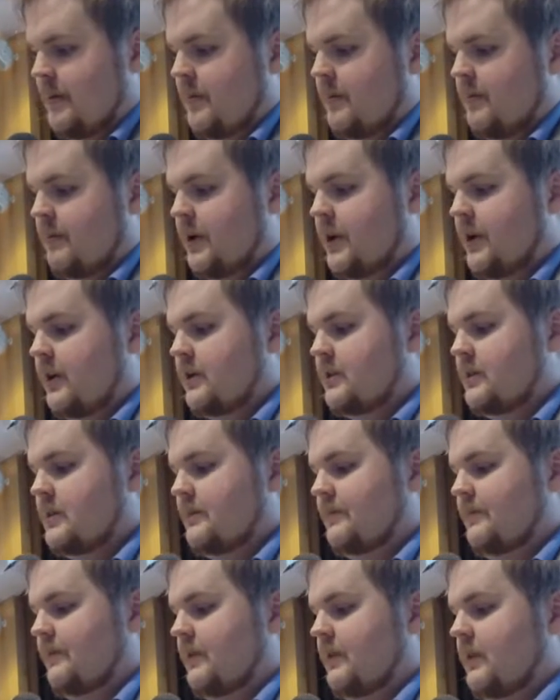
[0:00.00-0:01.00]
Because
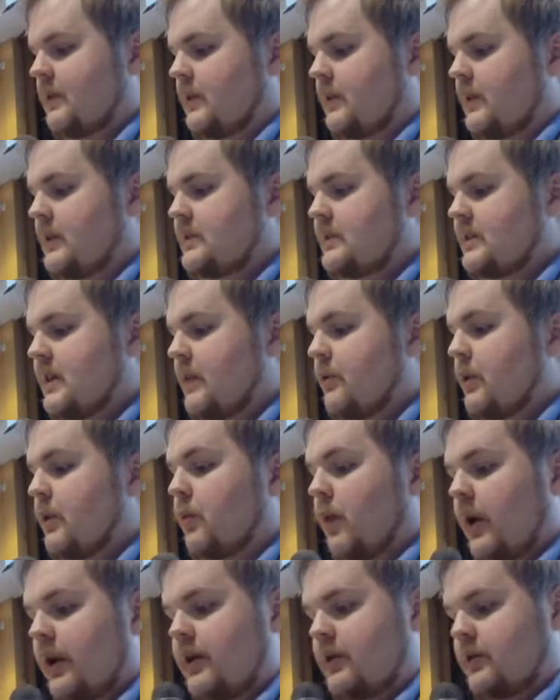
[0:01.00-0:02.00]
let's say we
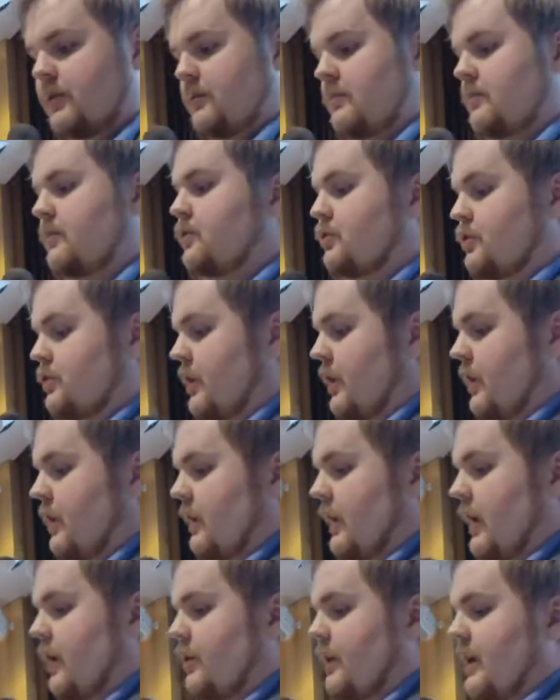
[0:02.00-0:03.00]
wanted to
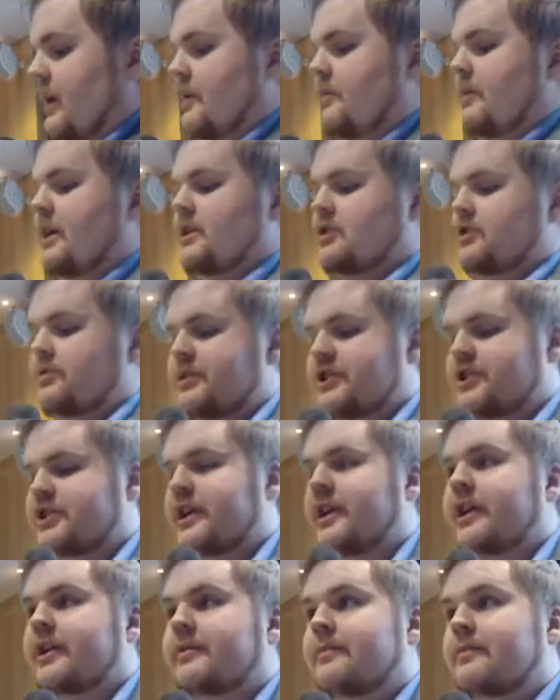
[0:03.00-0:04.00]
allow database to be
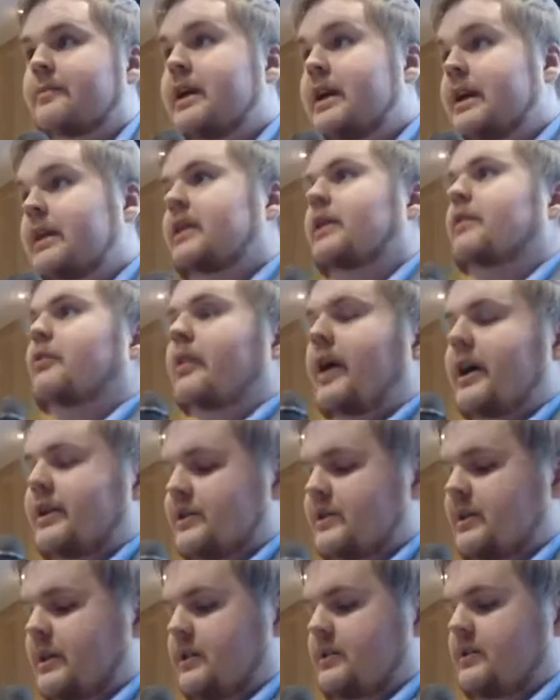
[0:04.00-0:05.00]
shared in the right
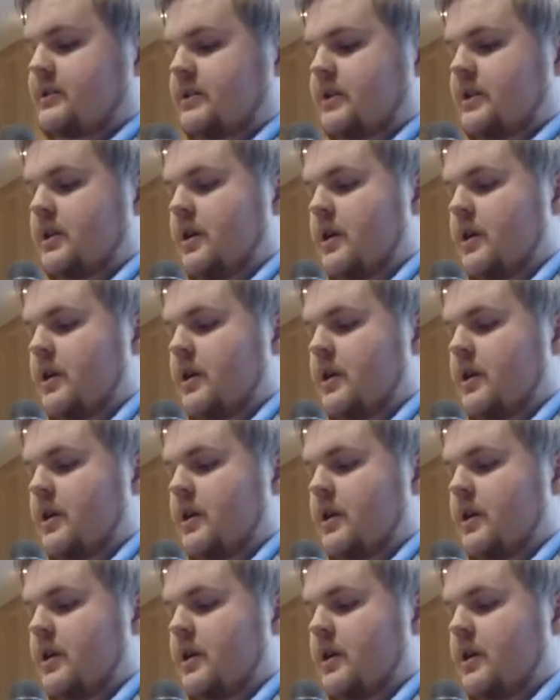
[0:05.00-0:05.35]
sense